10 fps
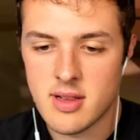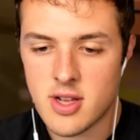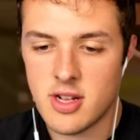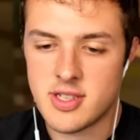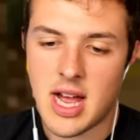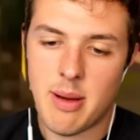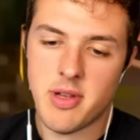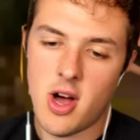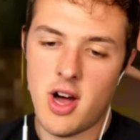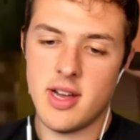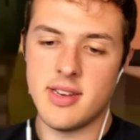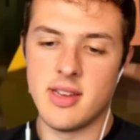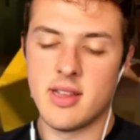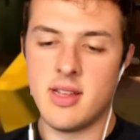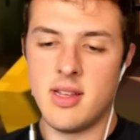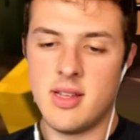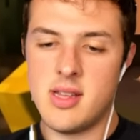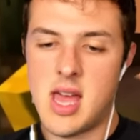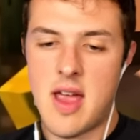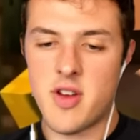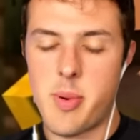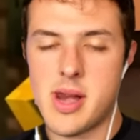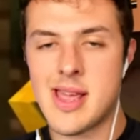Good job, Yawn. Everybody